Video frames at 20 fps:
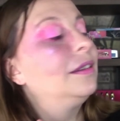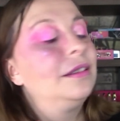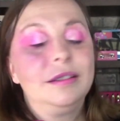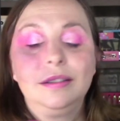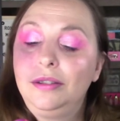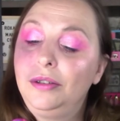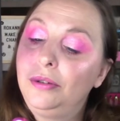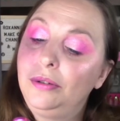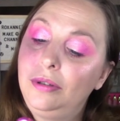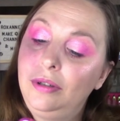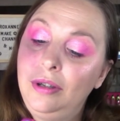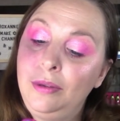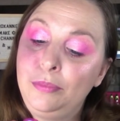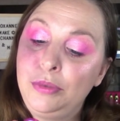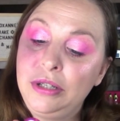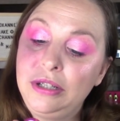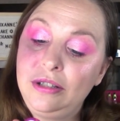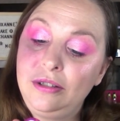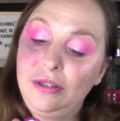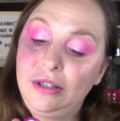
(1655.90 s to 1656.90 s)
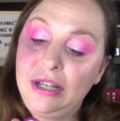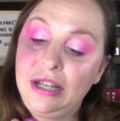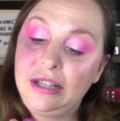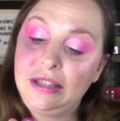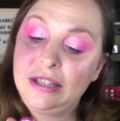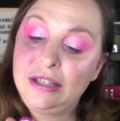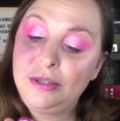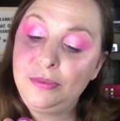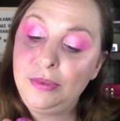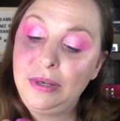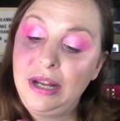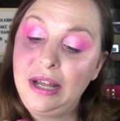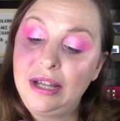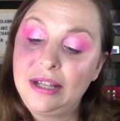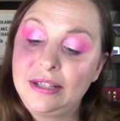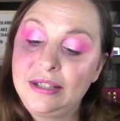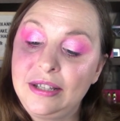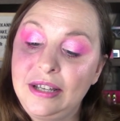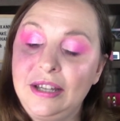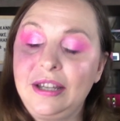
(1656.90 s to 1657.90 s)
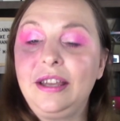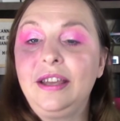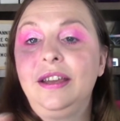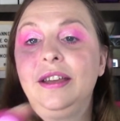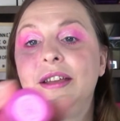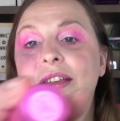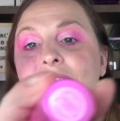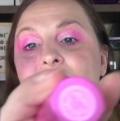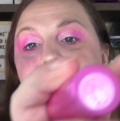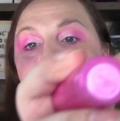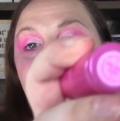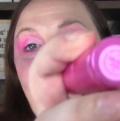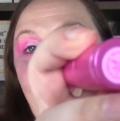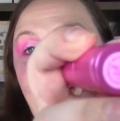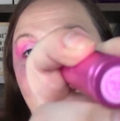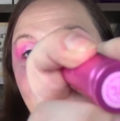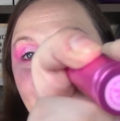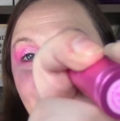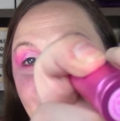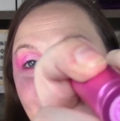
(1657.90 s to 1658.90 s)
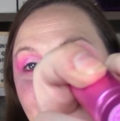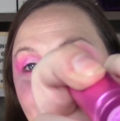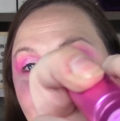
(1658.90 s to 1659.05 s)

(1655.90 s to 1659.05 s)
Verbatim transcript: So I'm just looking. This one has like, I don't know if